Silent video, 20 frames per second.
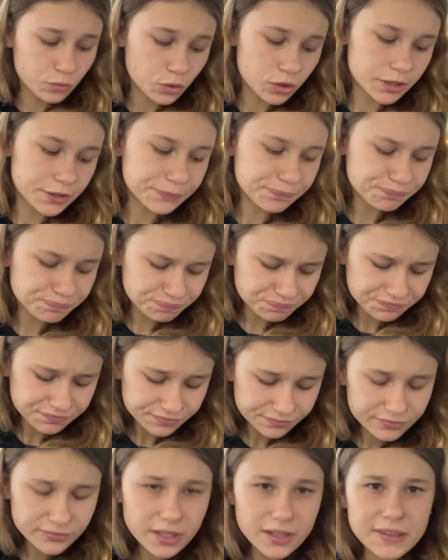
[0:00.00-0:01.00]
one.
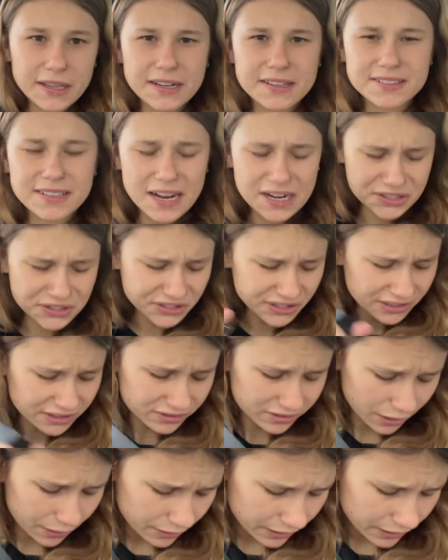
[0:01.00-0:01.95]
That is actually so